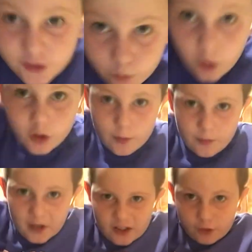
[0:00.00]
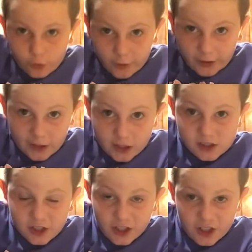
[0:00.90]
guys, welcome back to
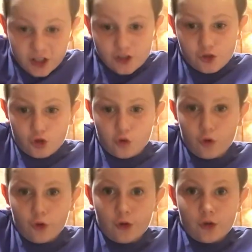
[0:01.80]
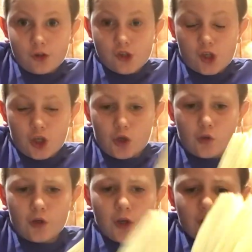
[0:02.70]
Alex and Andrew
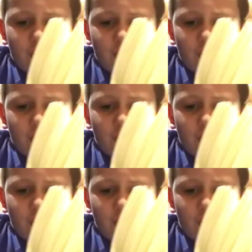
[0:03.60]
show.